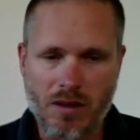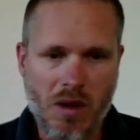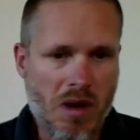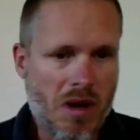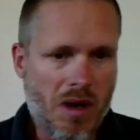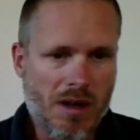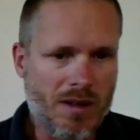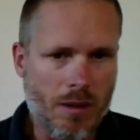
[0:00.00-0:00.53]
So
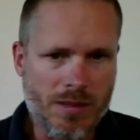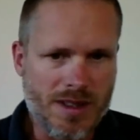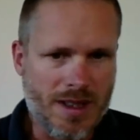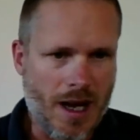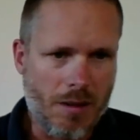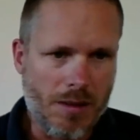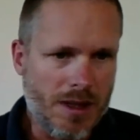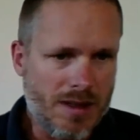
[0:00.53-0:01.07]

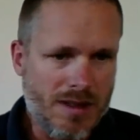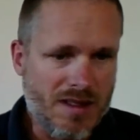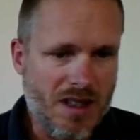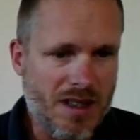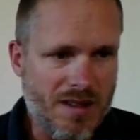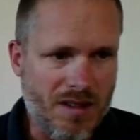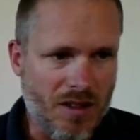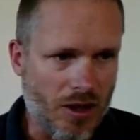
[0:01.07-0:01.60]

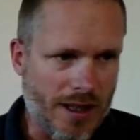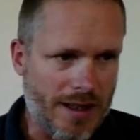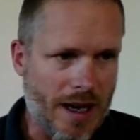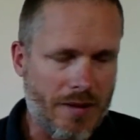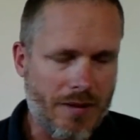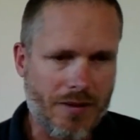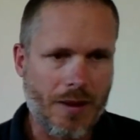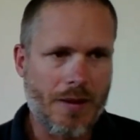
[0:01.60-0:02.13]
sometimes it's not
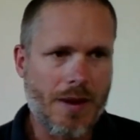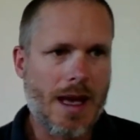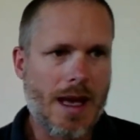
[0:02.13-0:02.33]
enough.